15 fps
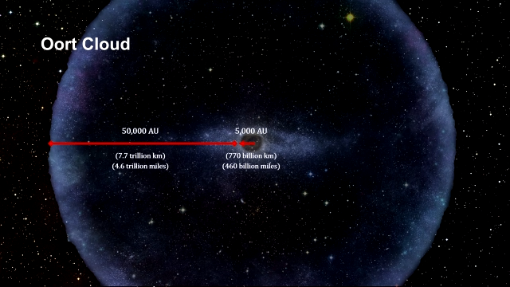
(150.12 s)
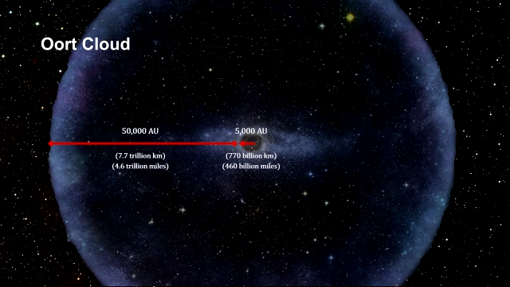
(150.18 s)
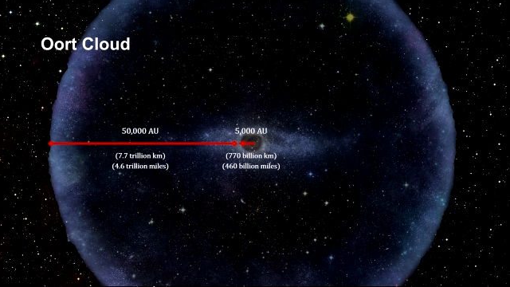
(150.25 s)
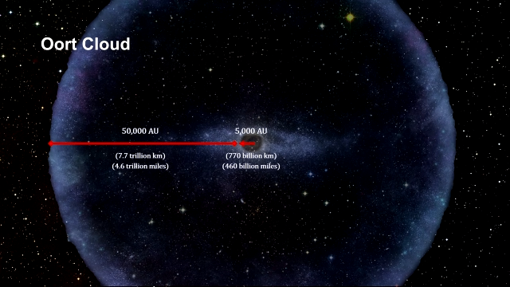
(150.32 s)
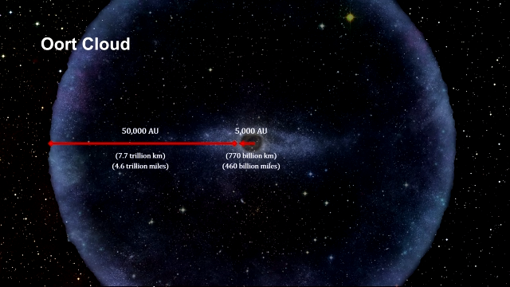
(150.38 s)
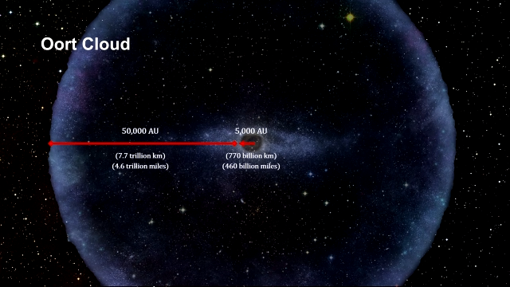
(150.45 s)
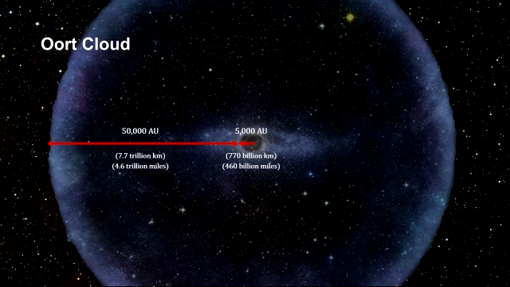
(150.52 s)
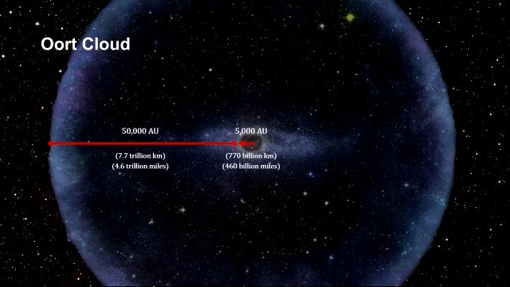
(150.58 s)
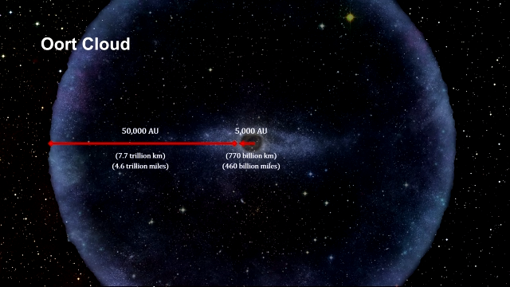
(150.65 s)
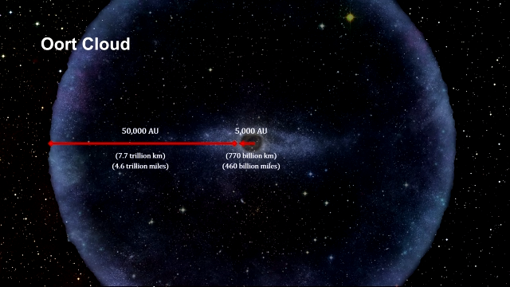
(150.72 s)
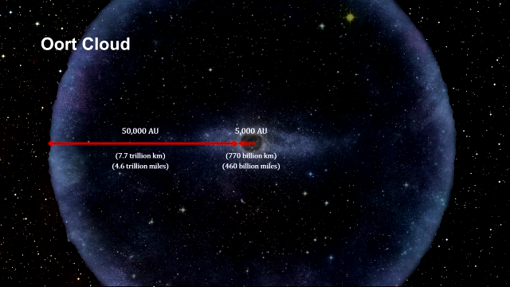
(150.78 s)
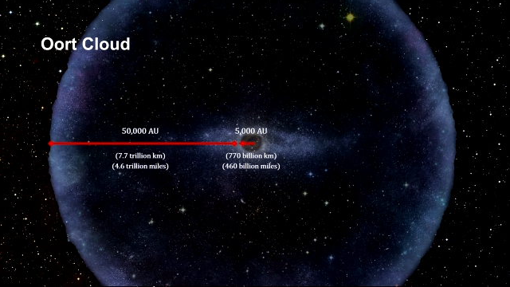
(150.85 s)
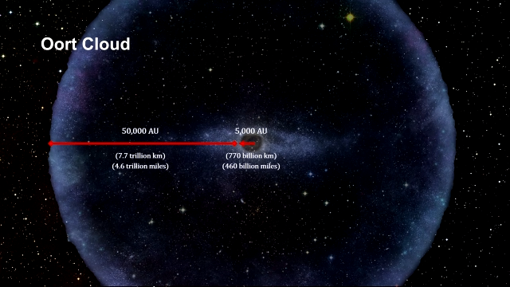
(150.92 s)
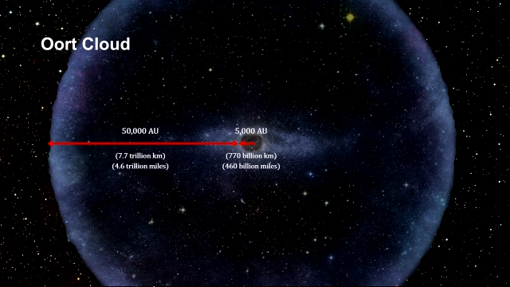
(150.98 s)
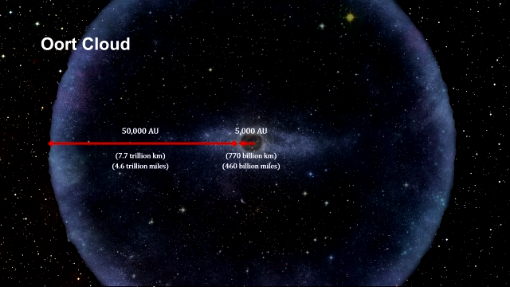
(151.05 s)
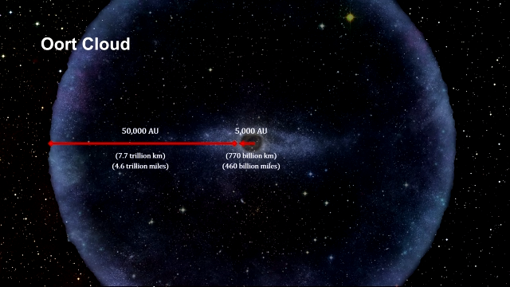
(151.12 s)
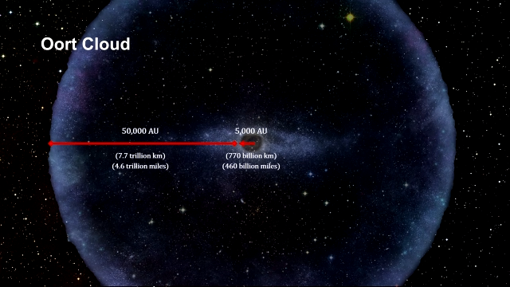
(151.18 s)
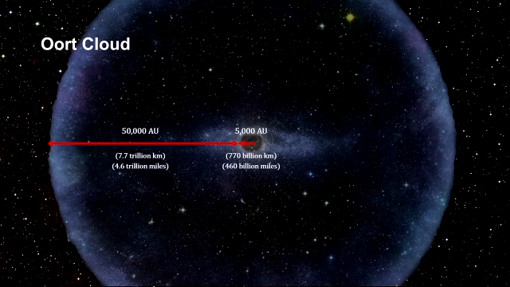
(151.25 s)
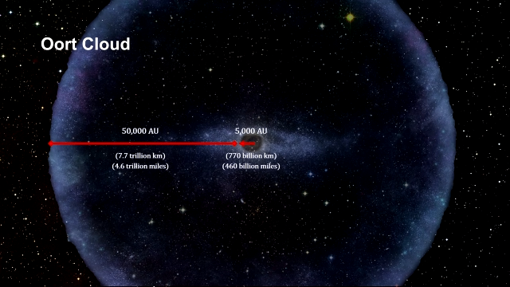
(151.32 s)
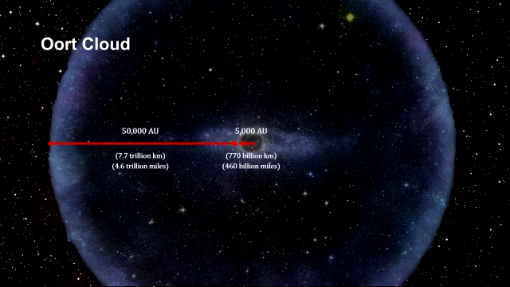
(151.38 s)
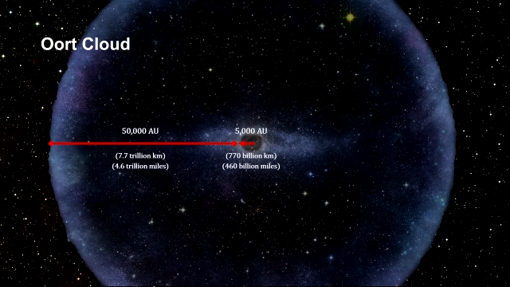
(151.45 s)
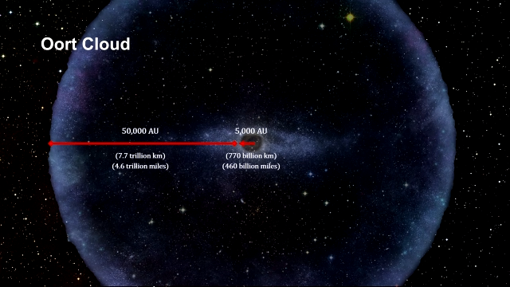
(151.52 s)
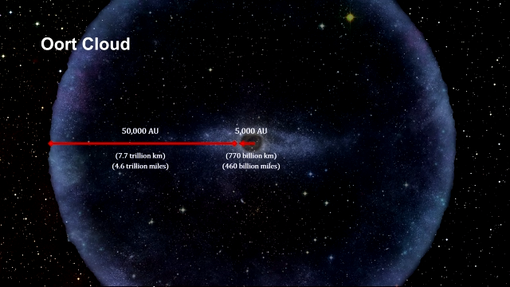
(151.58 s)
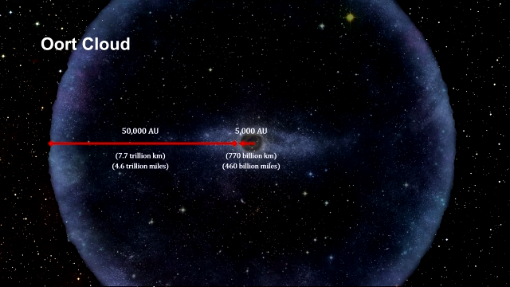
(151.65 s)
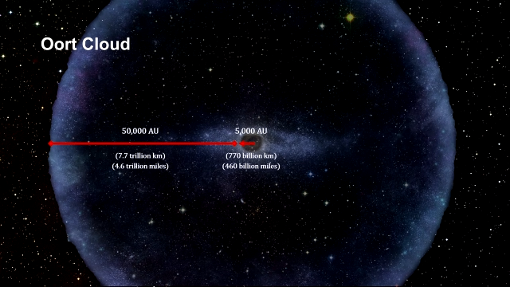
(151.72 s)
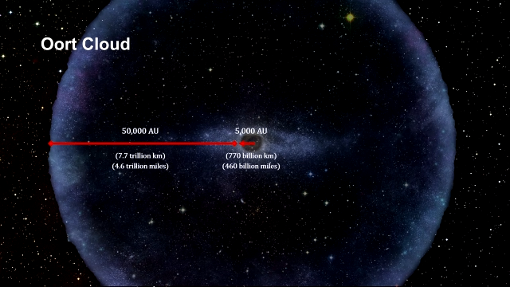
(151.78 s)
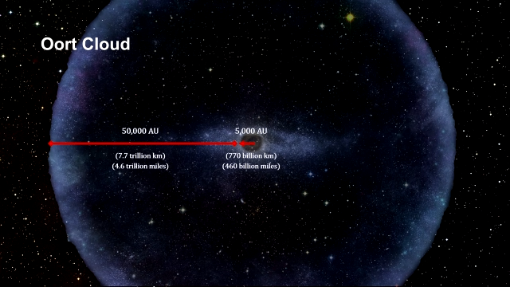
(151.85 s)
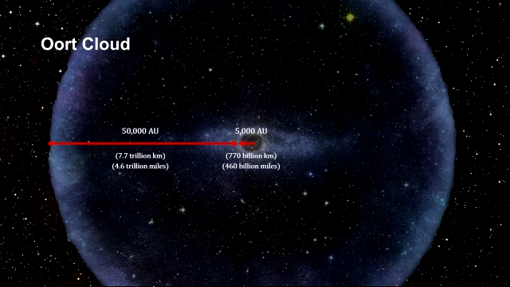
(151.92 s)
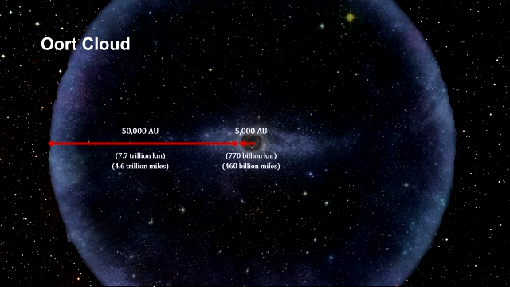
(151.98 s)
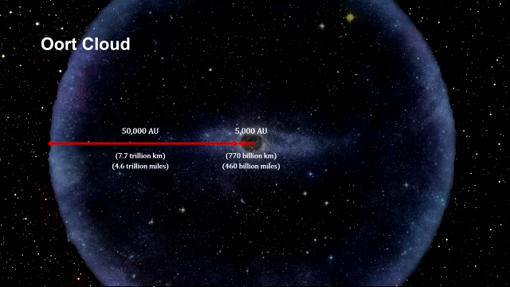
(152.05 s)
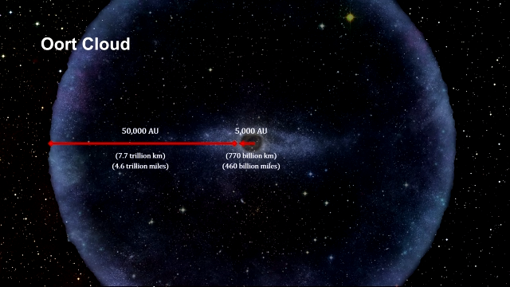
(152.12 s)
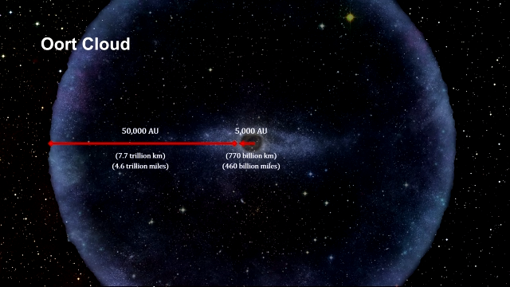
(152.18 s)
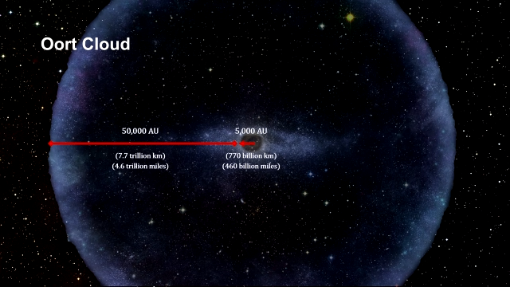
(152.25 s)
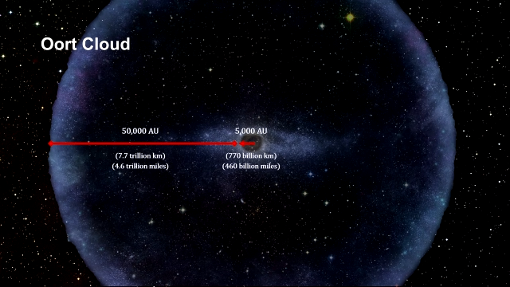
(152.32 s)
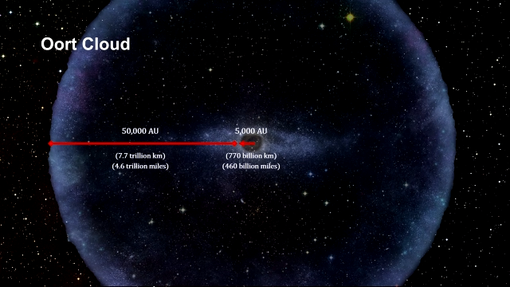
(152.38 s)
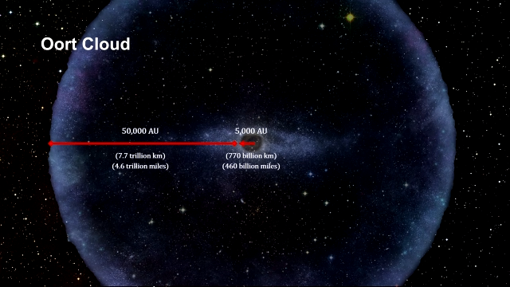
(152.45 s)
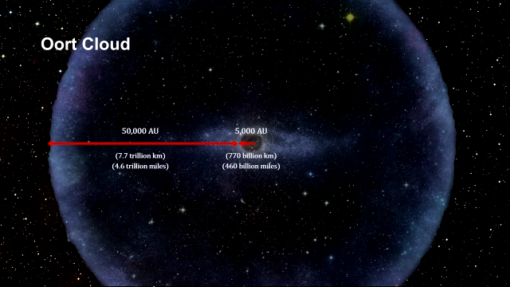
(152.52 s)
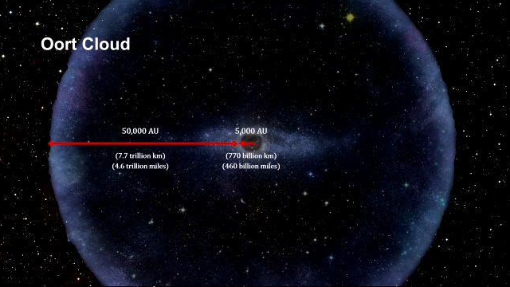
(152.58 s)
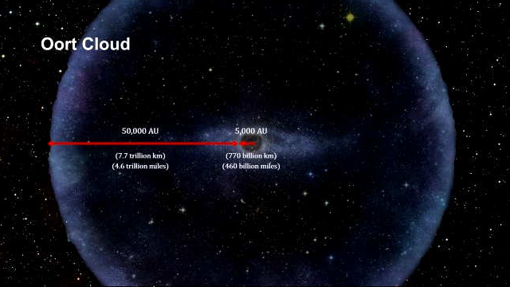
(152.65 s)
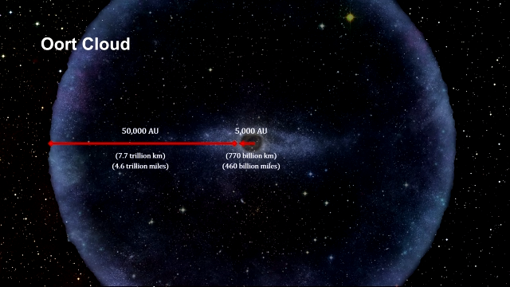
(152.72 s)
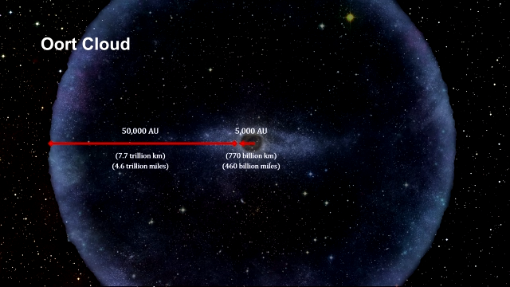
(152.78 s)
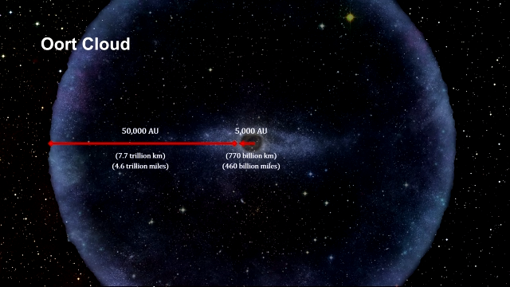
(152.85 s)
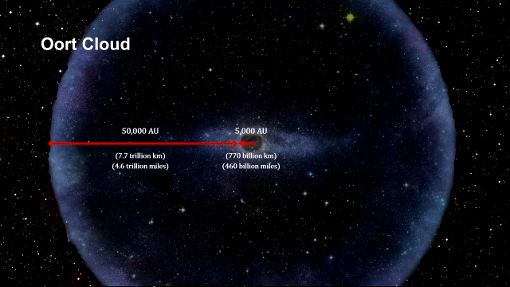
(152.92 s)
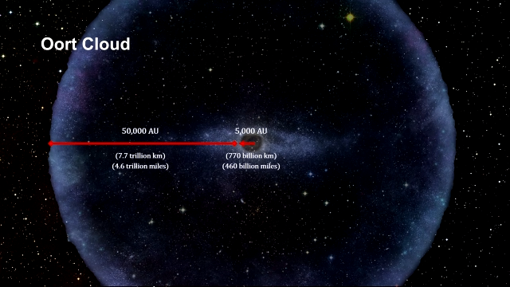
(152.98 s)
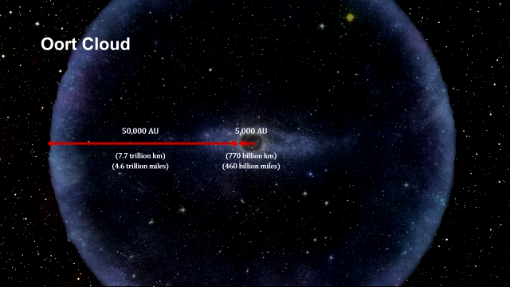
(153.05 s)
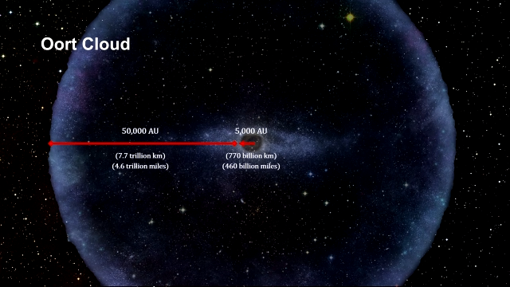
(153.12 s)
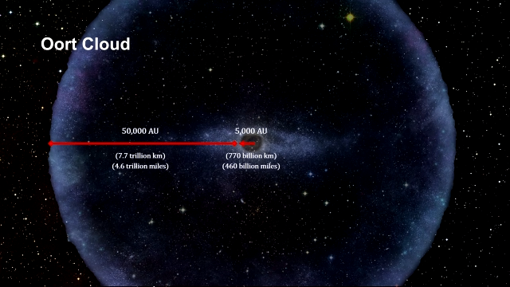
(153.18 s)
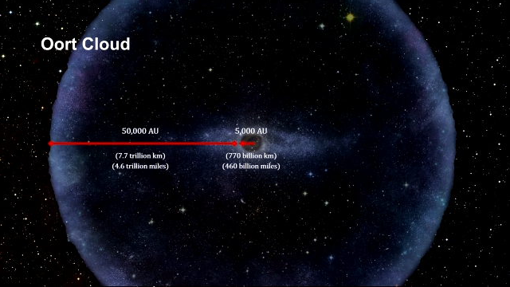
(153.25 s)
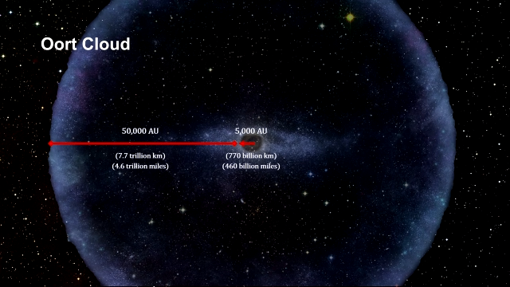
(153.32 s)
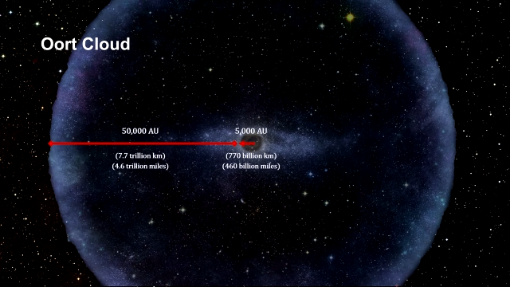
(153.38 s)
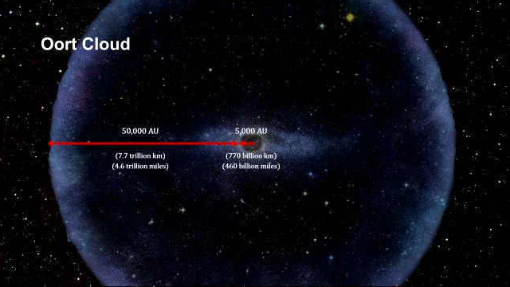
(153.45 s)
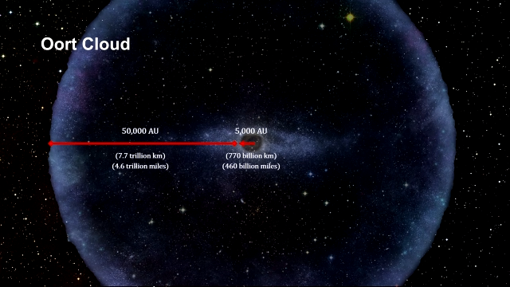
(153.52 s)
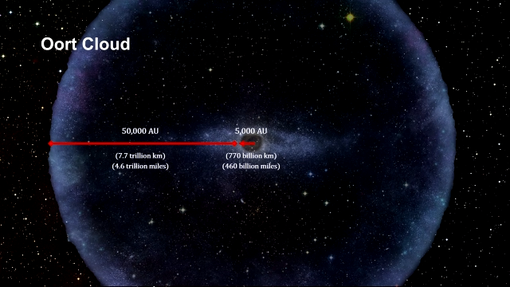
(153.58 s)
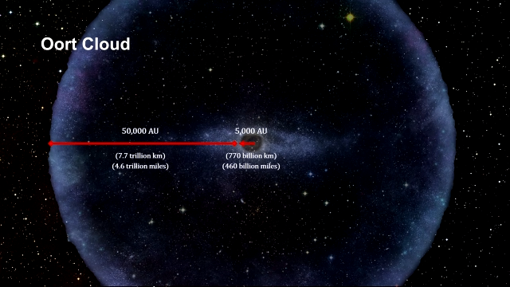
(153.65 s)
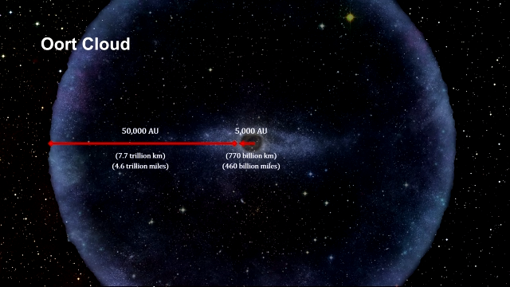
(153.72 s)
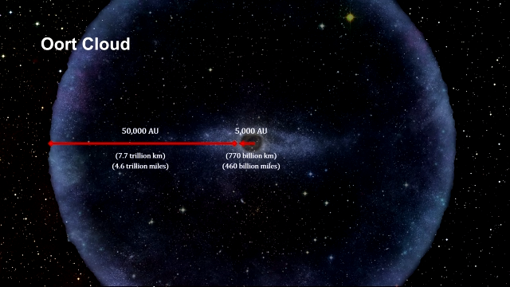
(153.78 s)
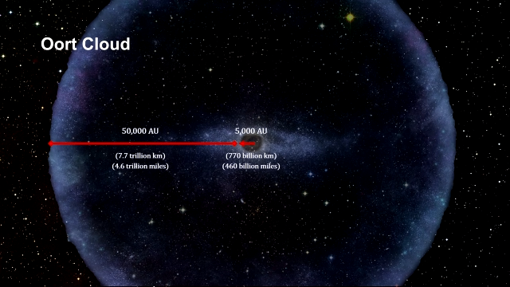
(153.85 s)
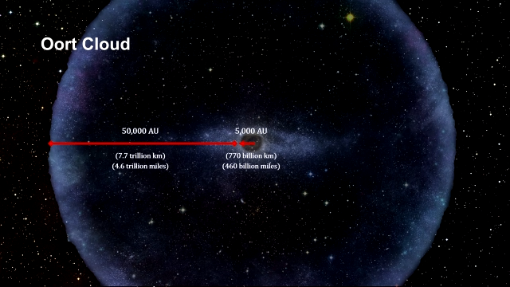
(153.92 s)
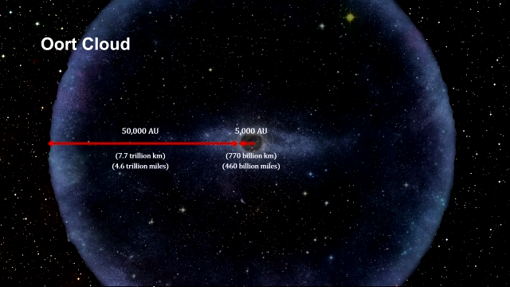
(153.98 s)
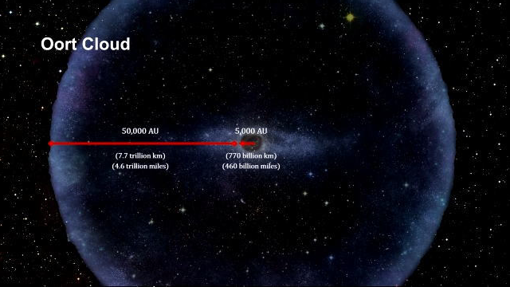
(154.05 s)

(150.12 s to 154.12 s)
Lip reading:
No face is visible, so there are no lips to read.